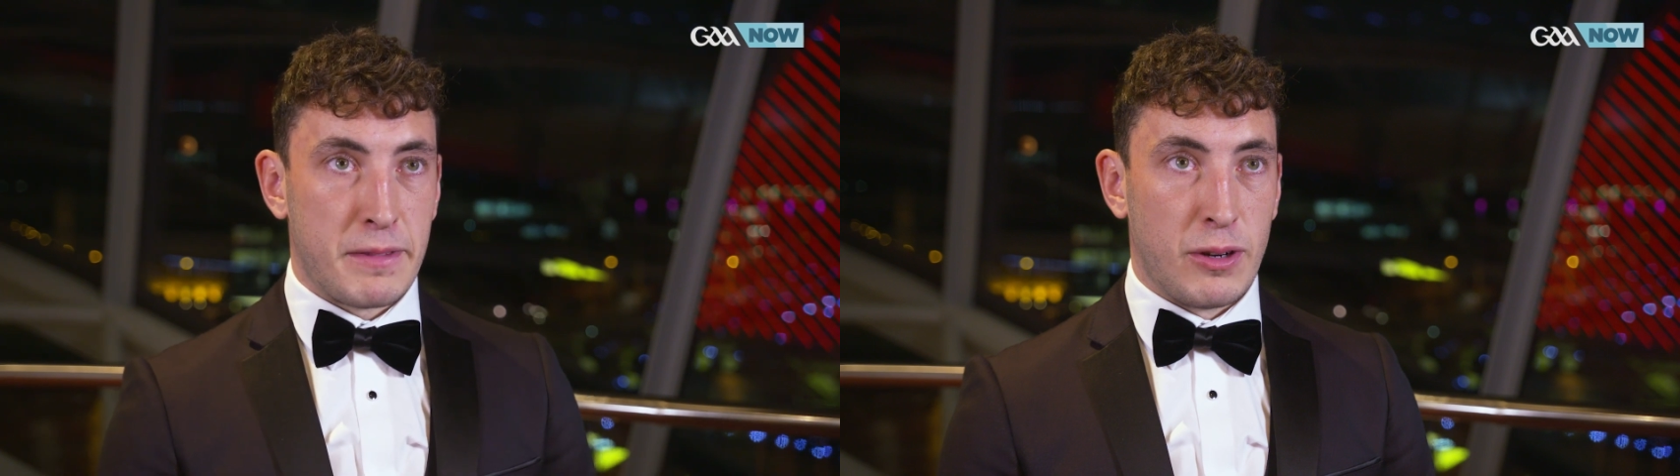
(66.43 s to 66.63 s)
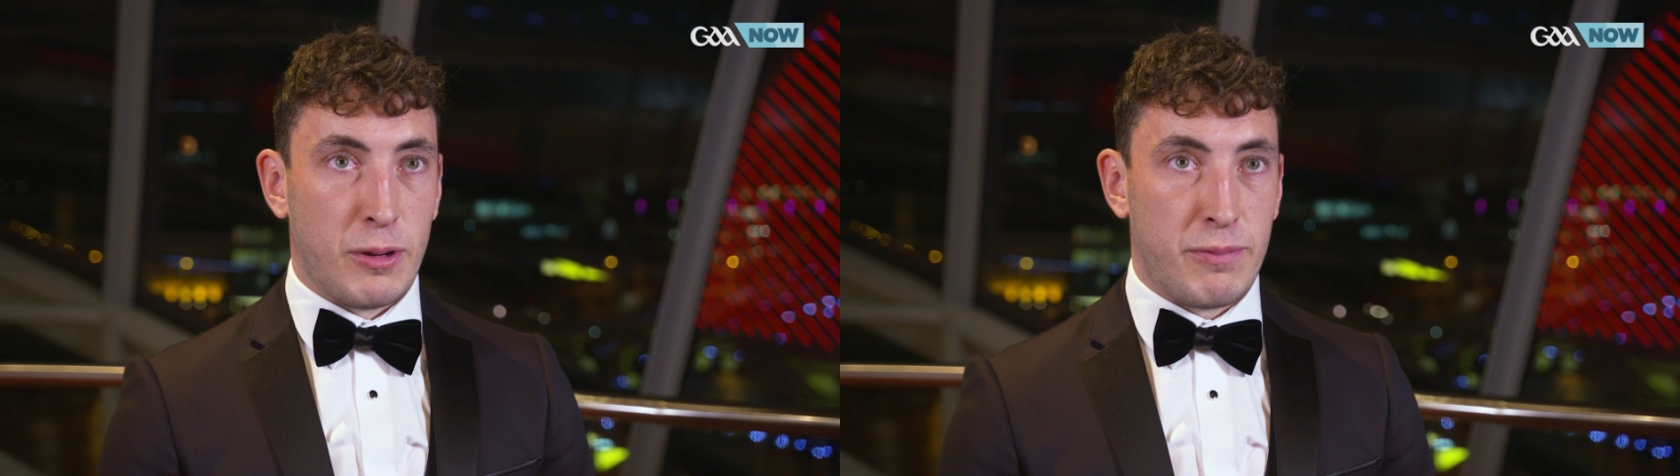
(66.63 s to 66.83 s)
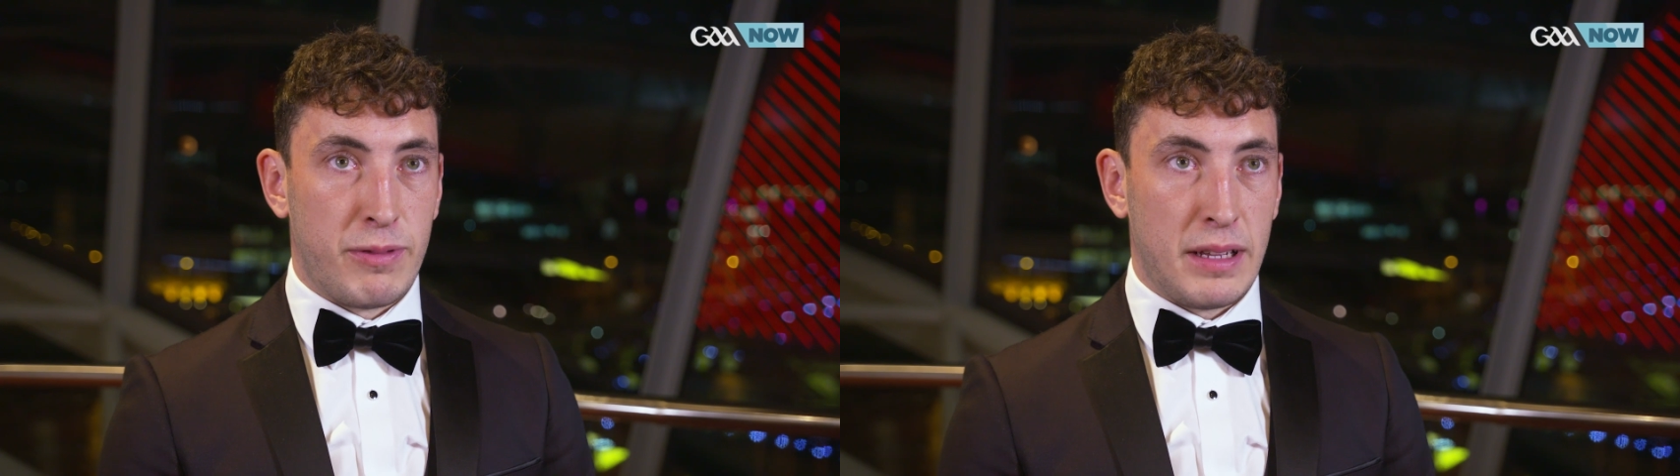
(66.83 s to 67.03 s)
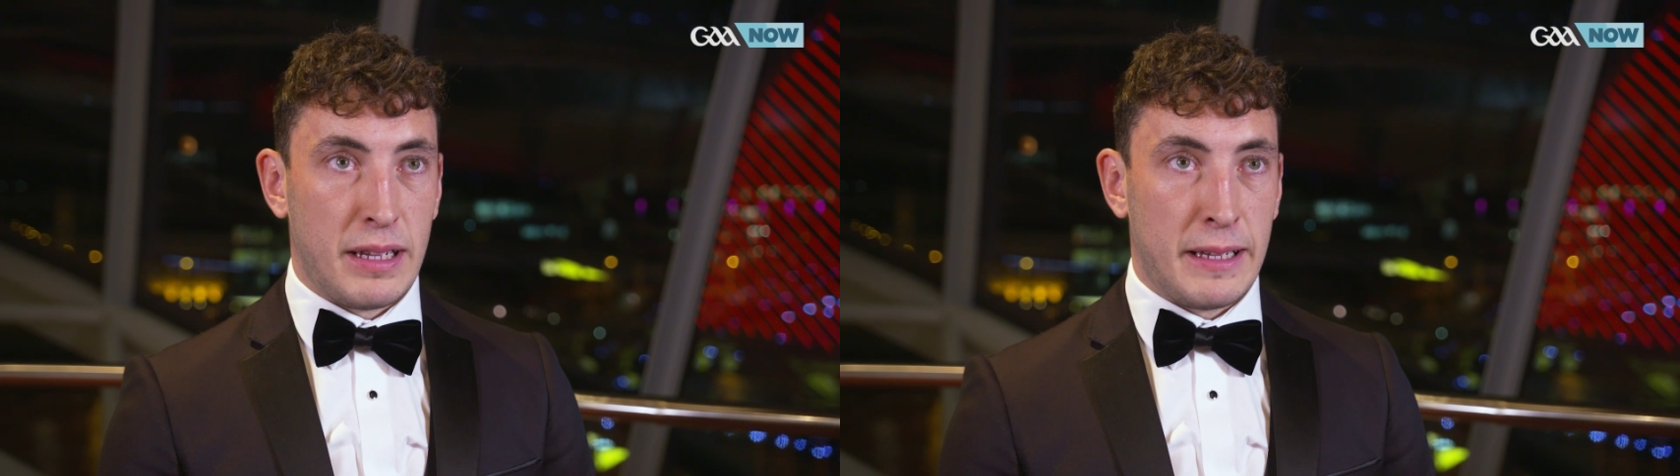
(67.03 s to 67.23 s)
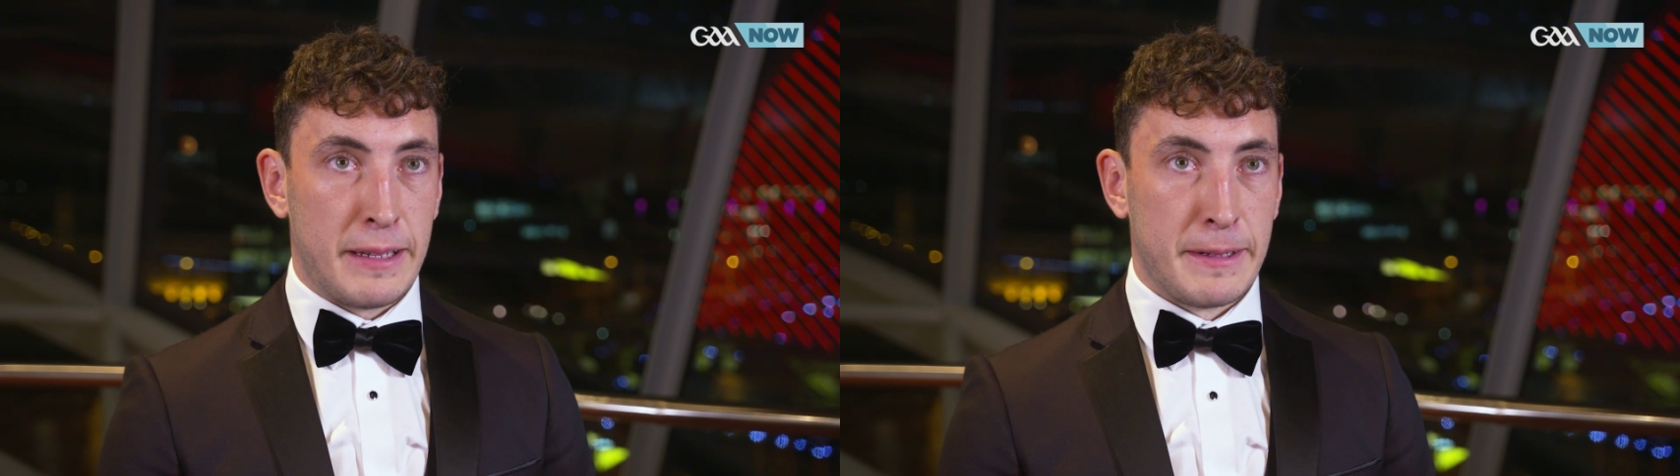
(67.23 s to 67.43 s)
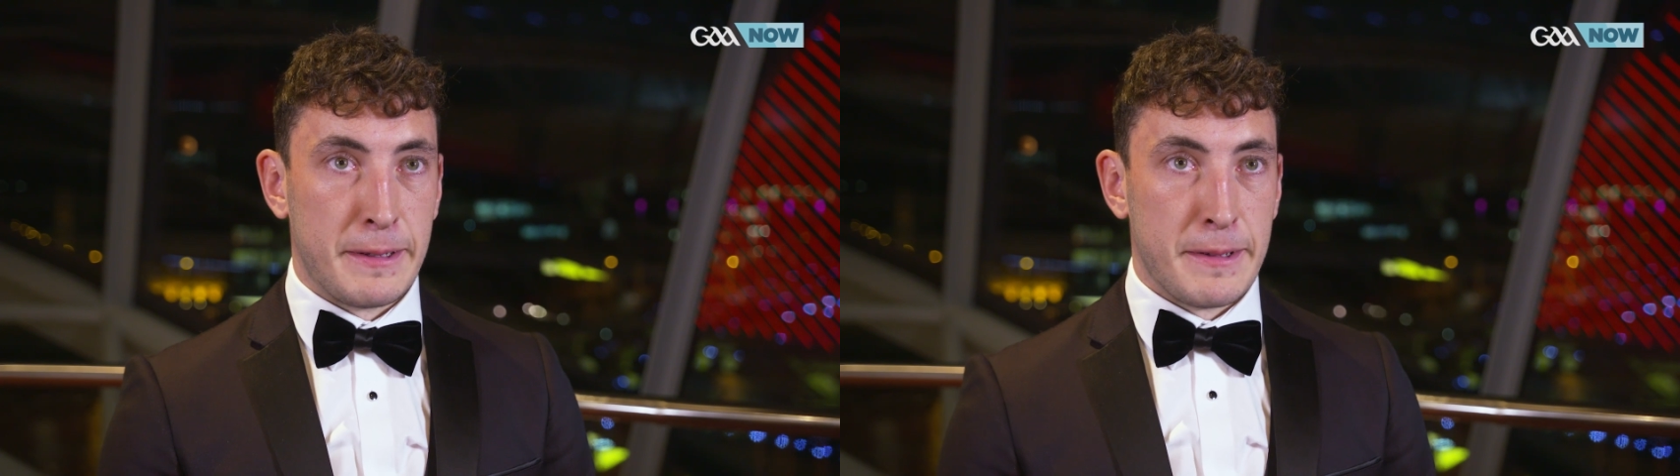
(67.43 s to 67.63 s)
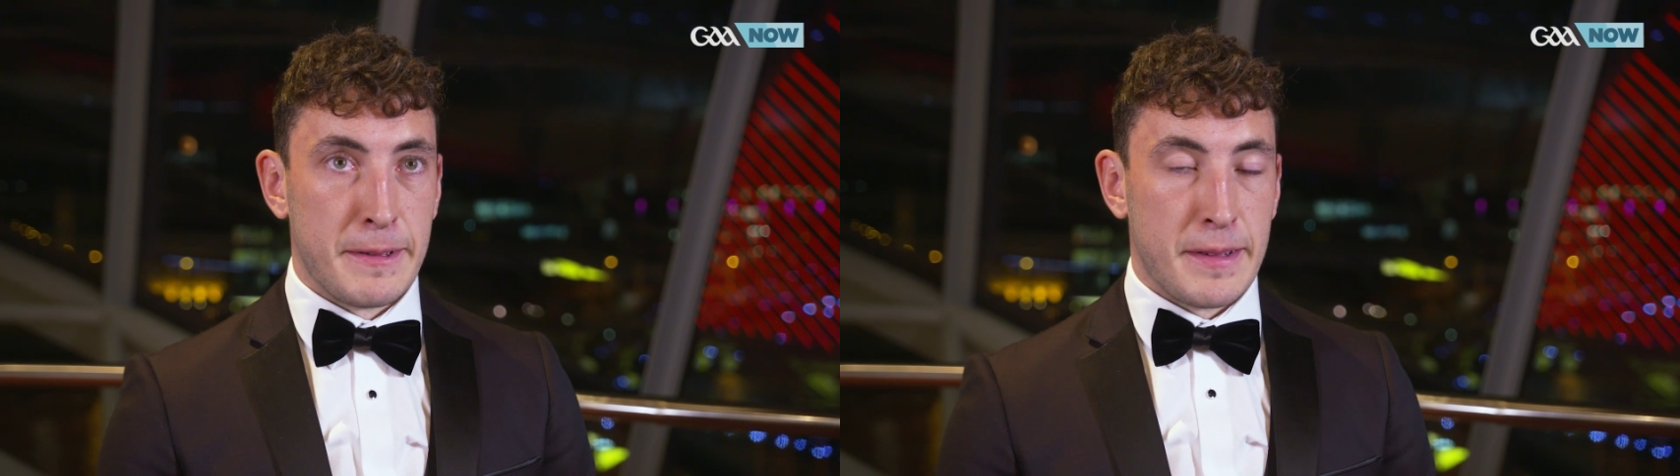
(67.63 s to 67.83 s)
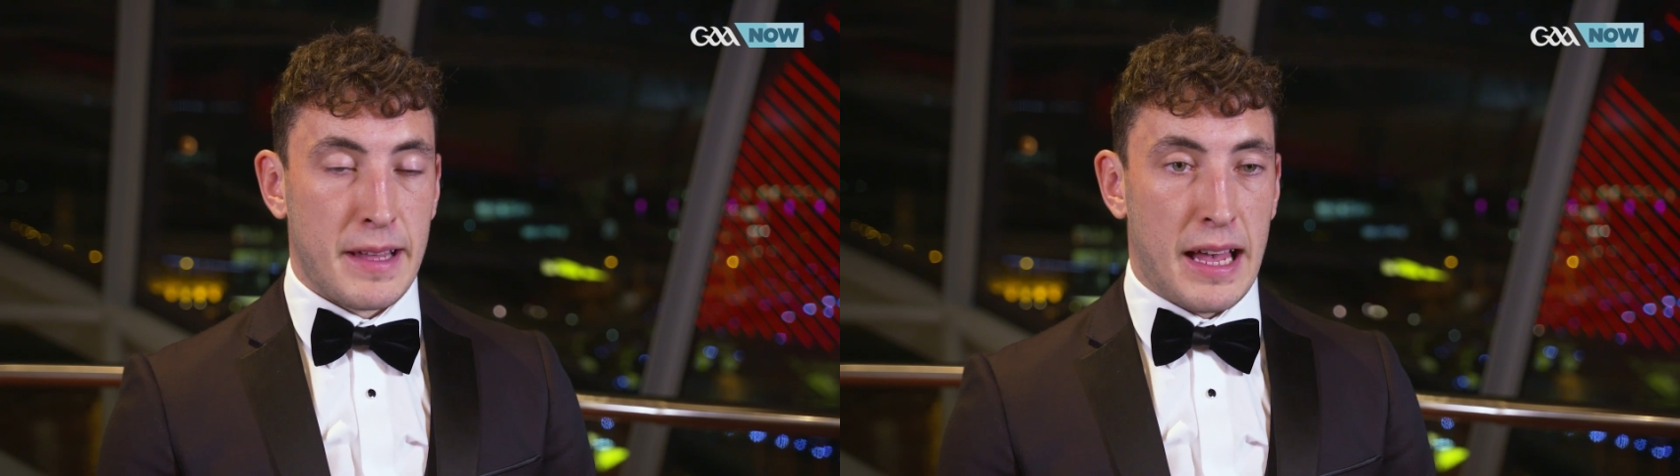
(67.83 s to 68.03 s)
to hopefully
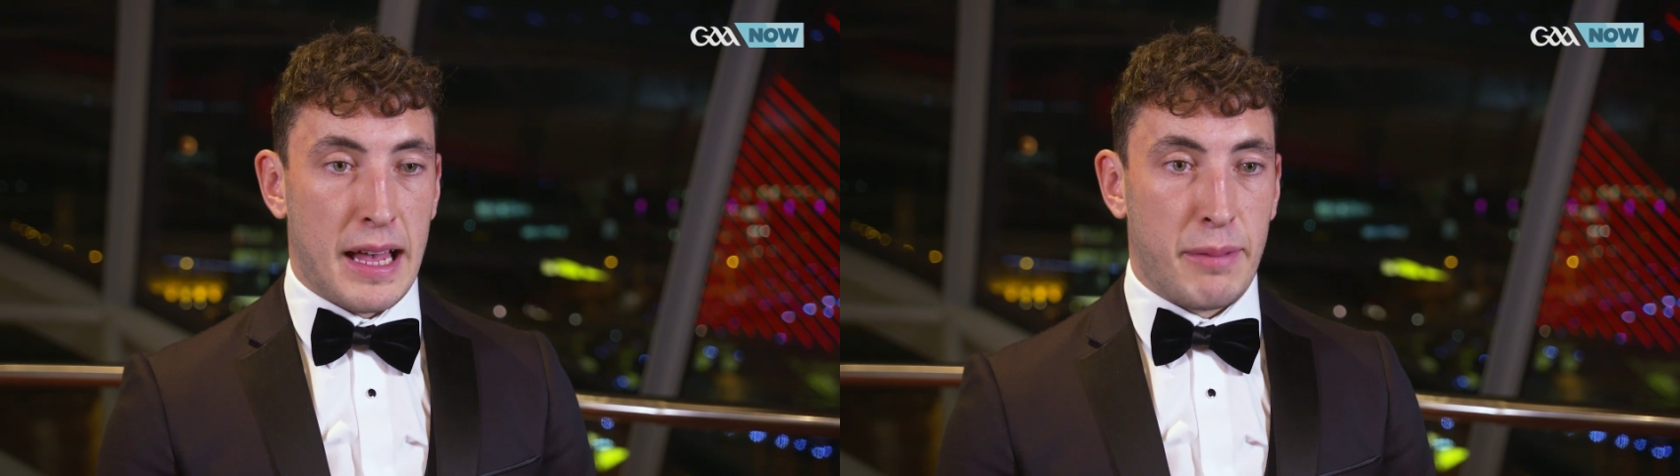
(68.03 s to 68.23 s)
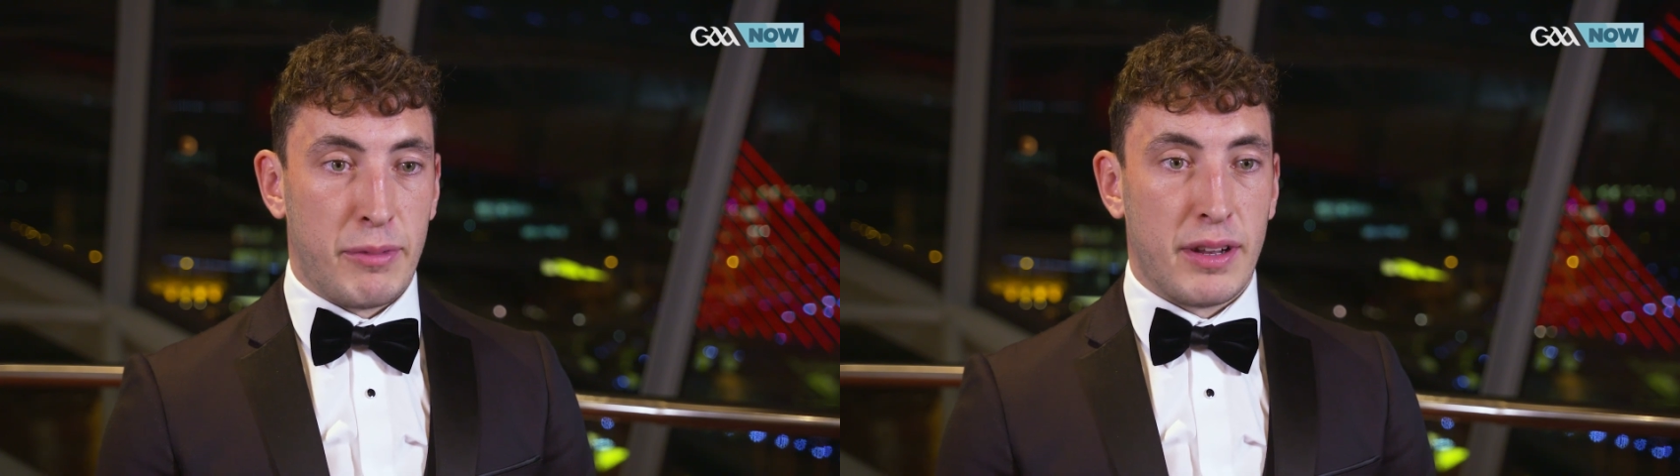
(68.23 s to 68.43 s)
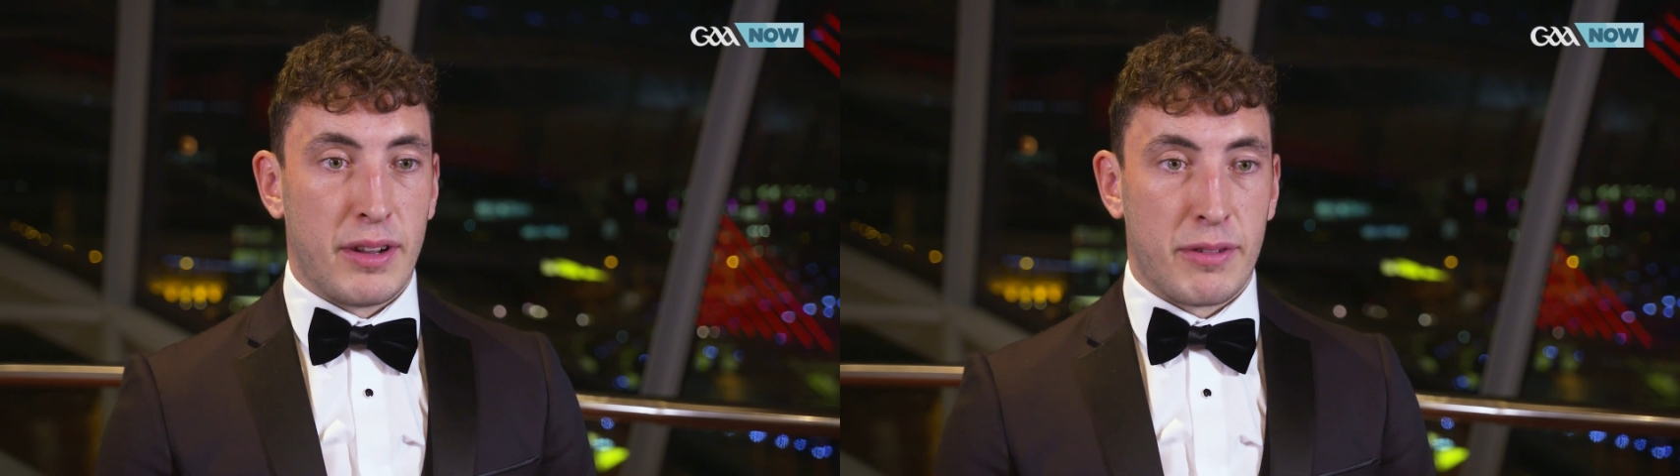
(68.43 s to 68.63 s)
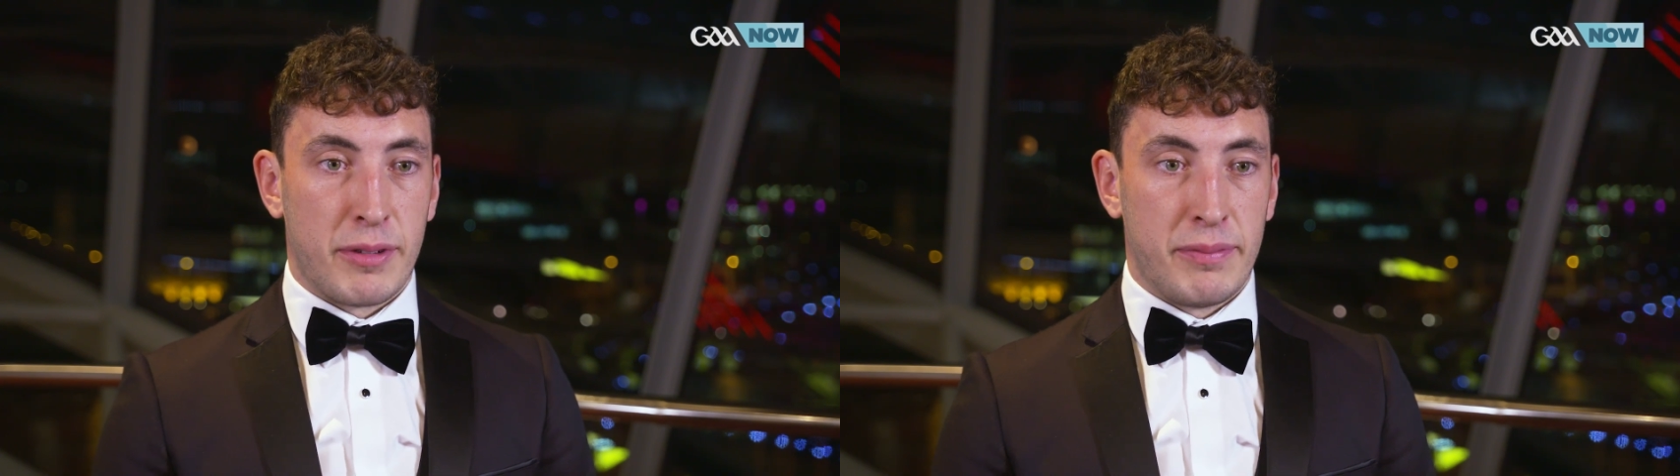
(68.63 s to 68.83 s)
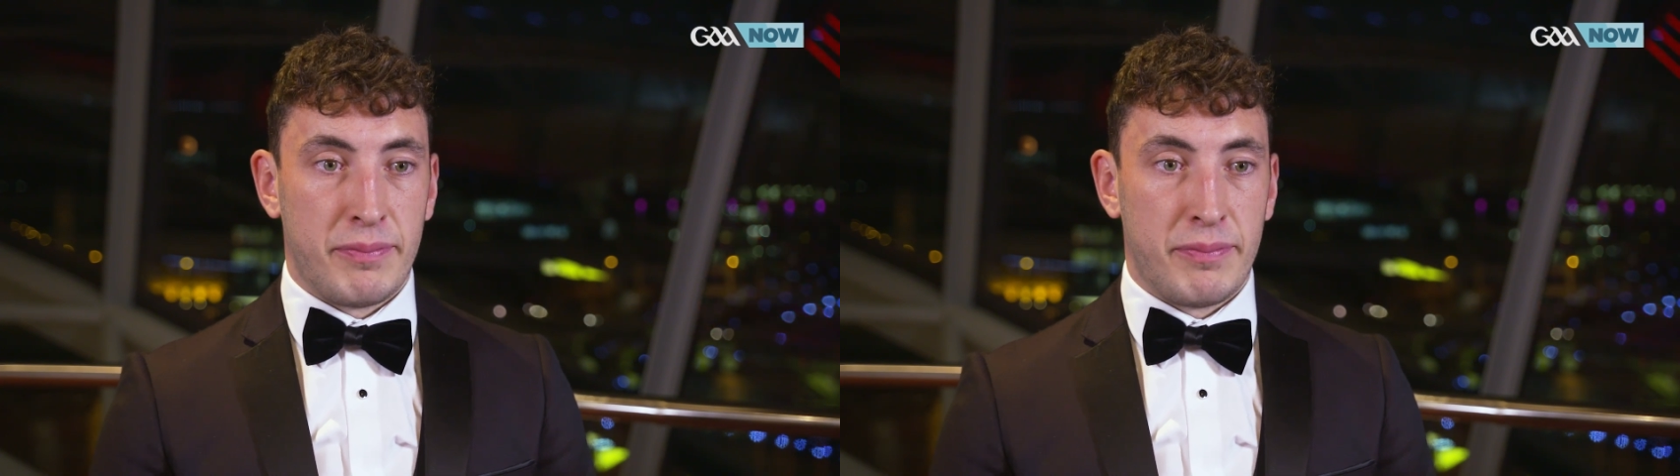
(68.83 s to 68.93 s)
um, win another one.